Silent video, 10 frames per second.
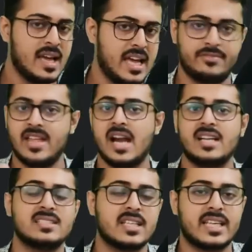If that
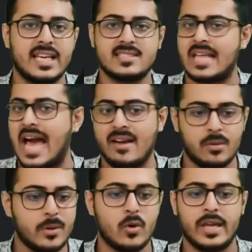is the case, I will
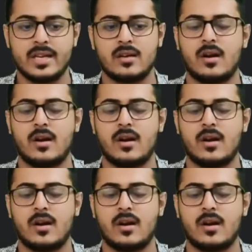be going